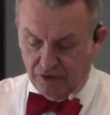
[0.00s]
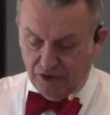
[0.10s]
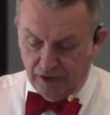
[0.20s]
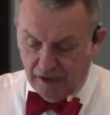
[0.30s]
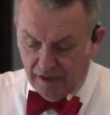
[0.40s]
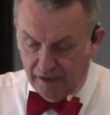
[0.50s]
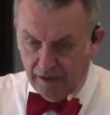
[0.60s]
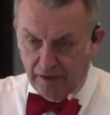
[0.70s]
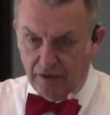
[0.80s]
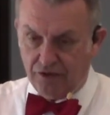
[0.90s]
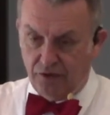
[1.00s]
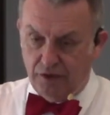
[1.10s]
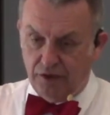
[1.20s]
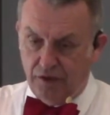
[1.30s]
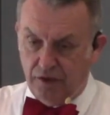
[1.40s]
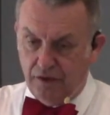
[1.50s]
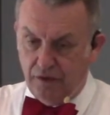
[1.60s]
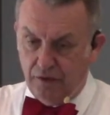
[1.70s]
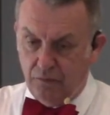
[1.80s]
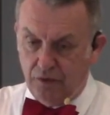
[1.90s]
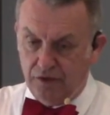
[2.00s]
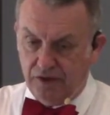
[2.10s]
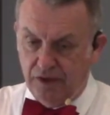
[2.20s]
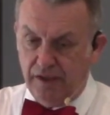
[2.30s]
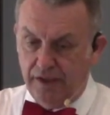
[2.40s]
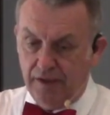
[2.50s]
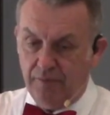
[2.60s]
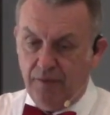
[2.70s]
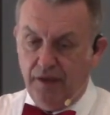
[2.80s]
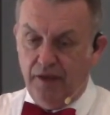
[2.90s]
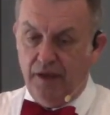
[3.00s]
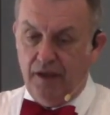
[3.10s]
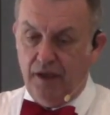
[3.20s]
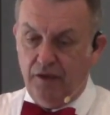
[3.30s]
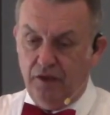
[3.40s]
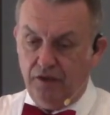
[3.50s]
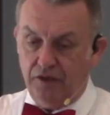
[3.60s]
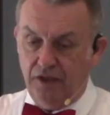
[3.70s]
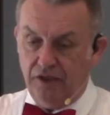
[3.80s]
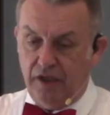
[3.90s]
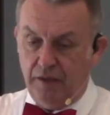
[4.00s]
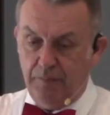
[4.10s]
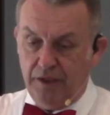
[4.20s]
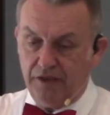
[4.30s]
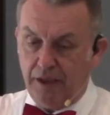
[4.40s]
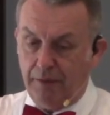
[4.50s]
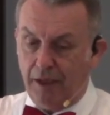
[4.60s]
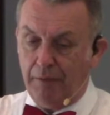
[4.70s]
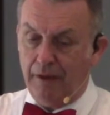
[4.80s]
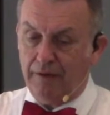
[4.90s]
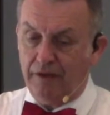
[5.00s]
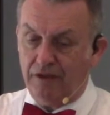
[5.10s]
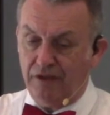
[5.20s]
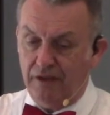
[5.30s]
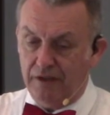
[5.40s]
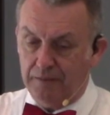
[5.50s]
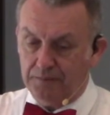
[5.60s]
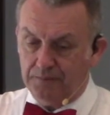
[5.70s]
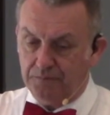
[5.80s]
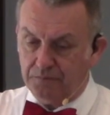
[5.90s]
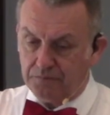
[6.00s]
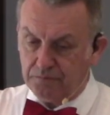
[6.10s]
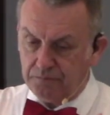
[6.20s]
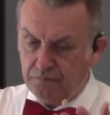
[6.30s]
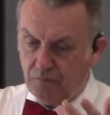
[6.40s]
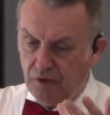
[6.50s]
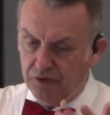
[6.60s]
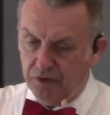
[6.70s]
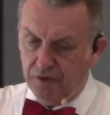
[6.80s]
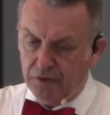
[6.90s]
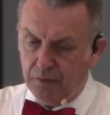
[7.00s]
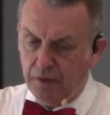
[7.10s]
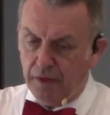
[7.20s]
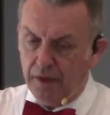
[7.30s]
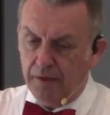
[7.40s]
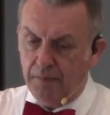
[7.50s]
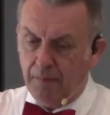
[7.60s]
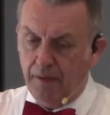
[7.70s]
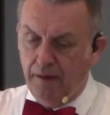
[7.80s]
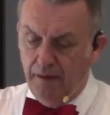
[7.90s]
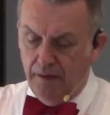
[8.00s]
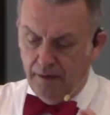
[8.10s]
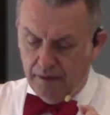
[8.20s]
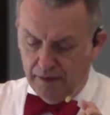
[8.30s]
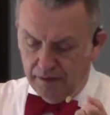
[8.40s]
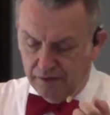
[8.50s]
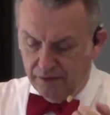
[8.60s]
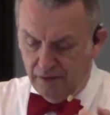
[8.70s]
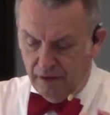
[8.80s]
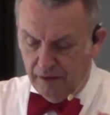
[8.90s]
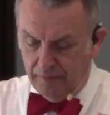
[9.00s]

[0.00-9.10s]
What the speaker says: sea, the source, the word sea, there he saw a beast coming up out of the sea. So this word is